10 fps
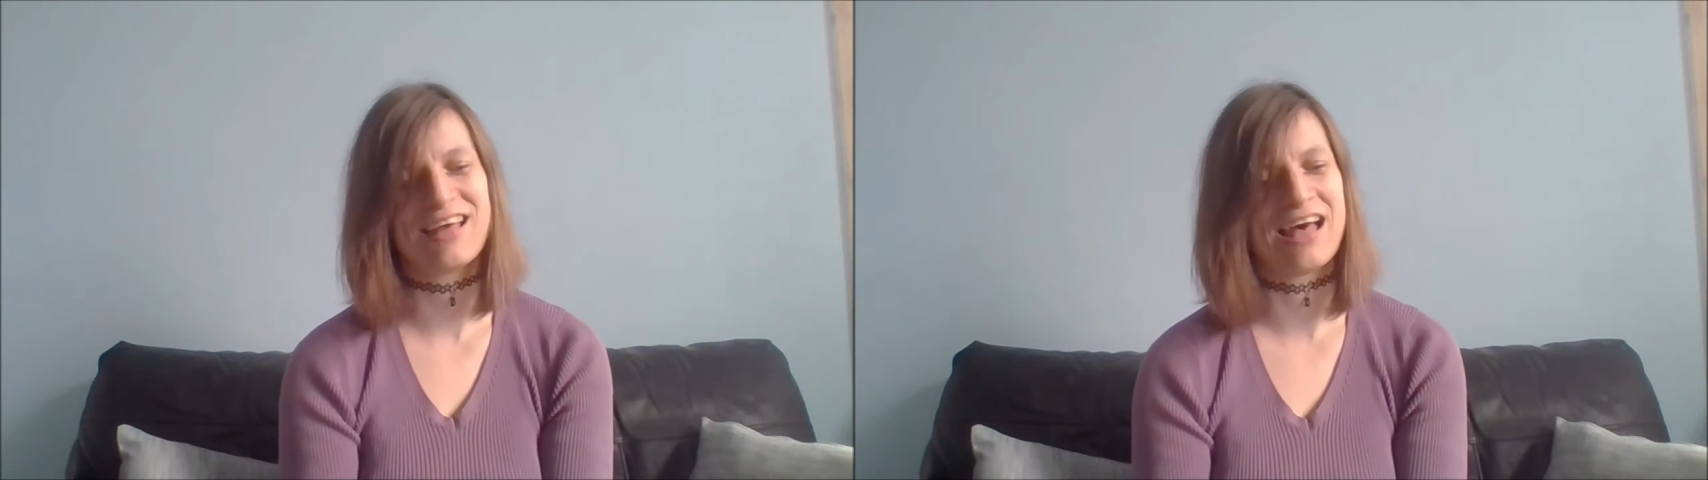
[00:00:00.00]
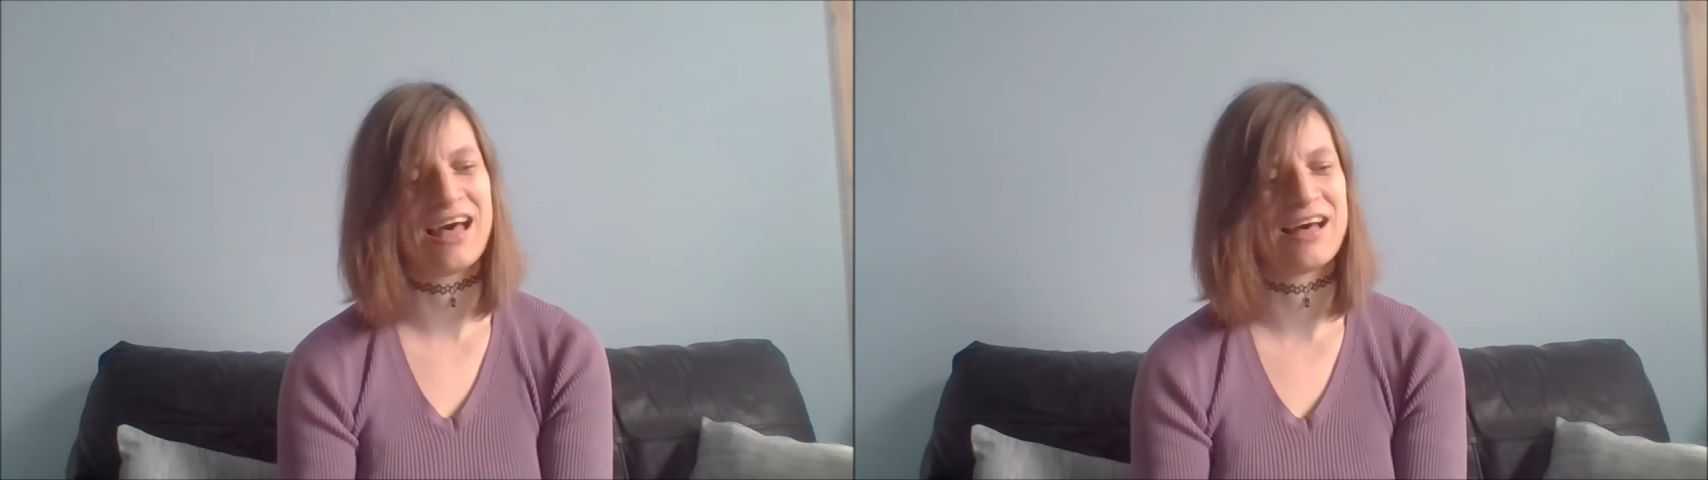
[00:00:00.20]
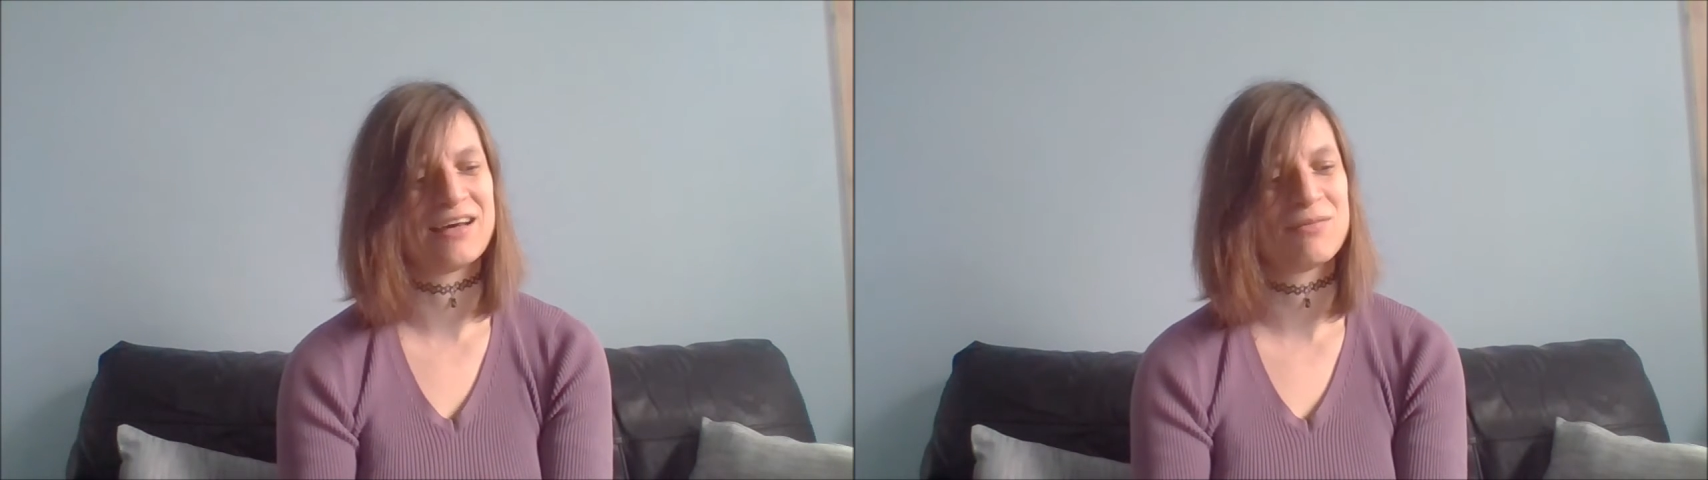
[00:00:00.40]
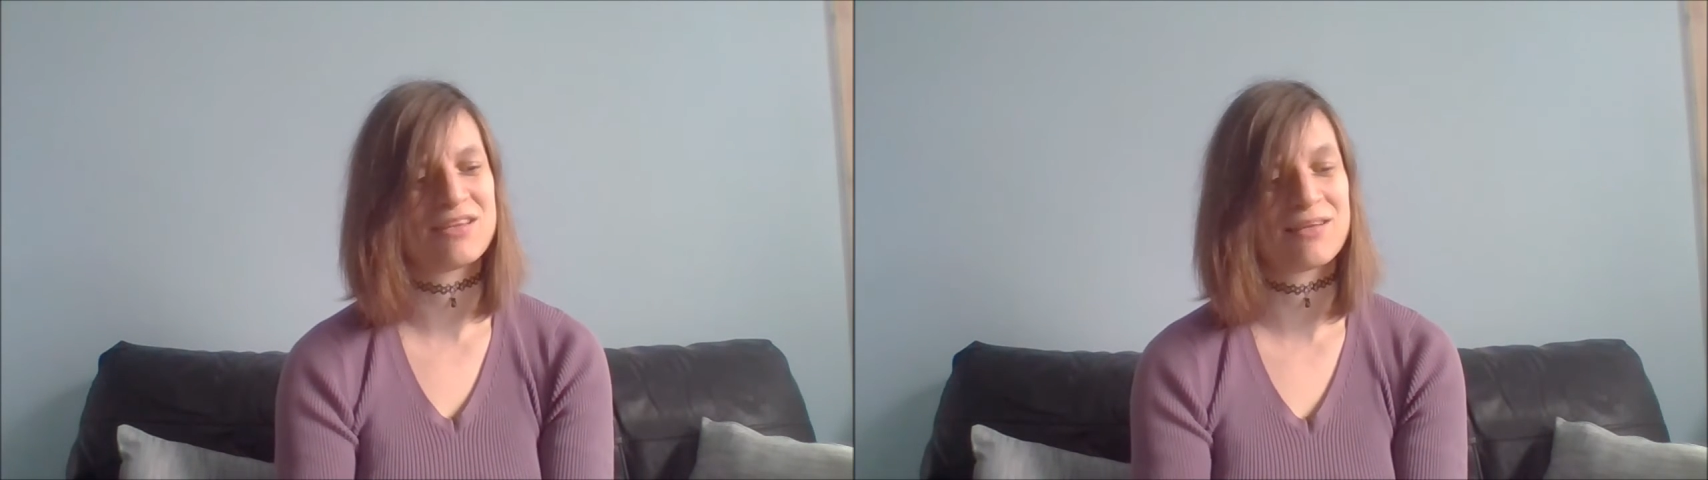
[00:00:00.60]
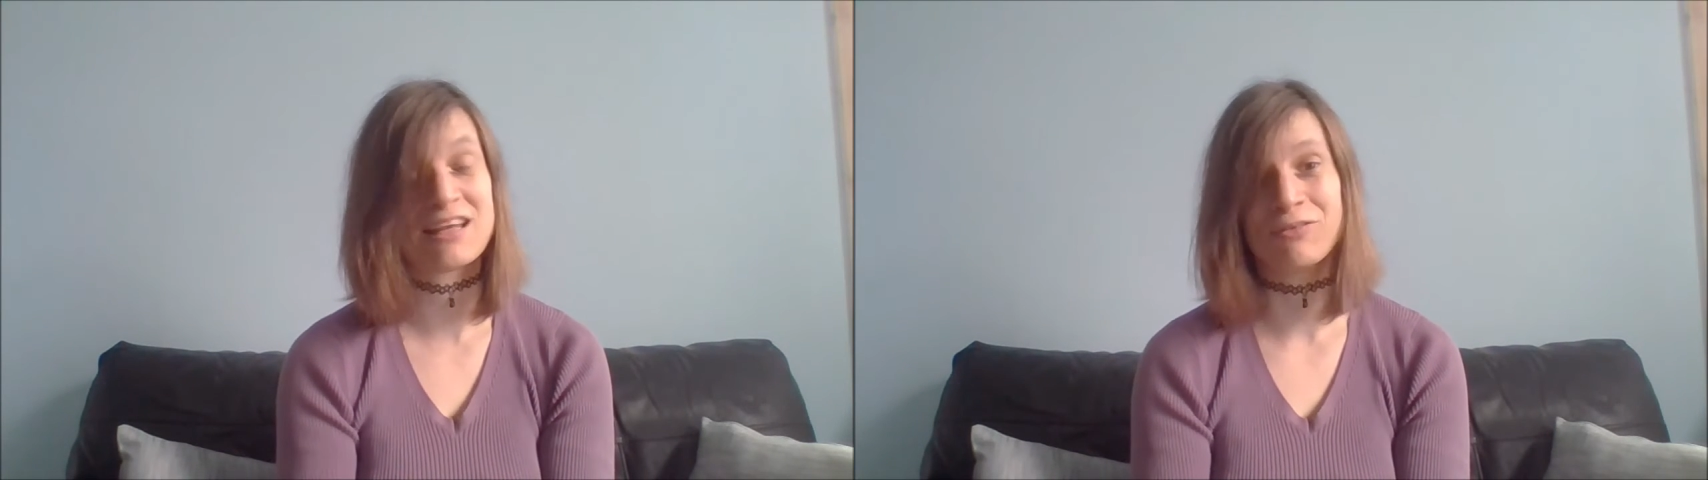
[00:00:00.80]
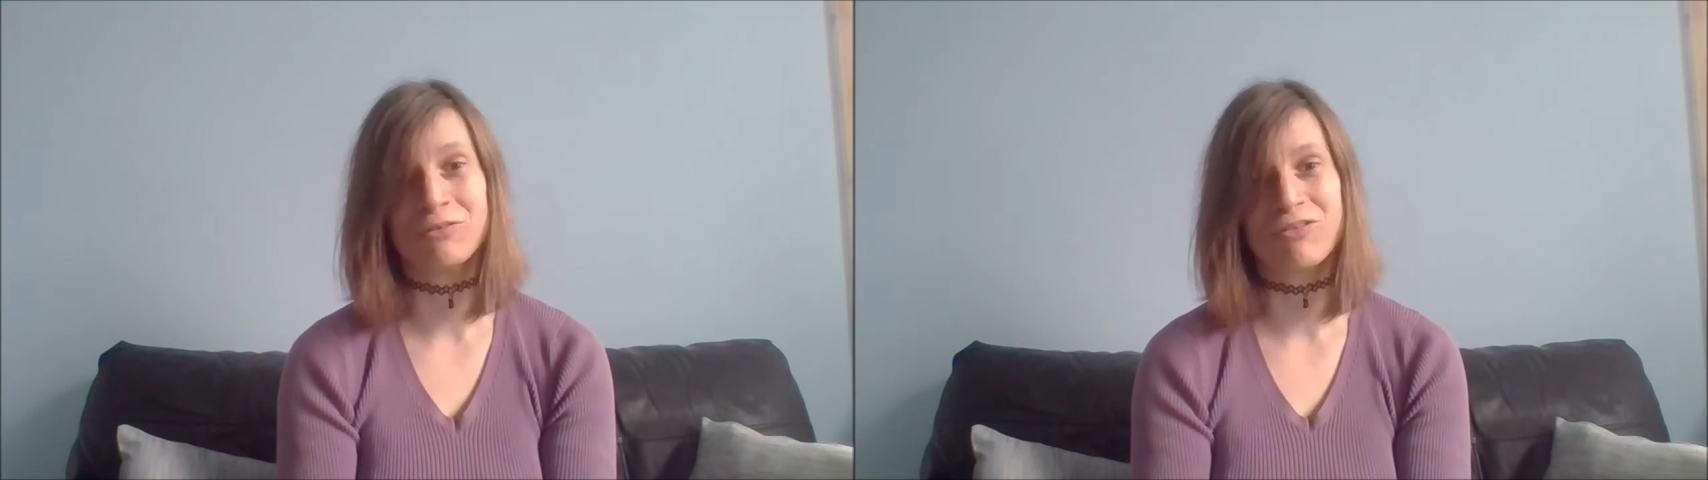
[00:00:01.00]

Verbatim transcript: uh, with Kindle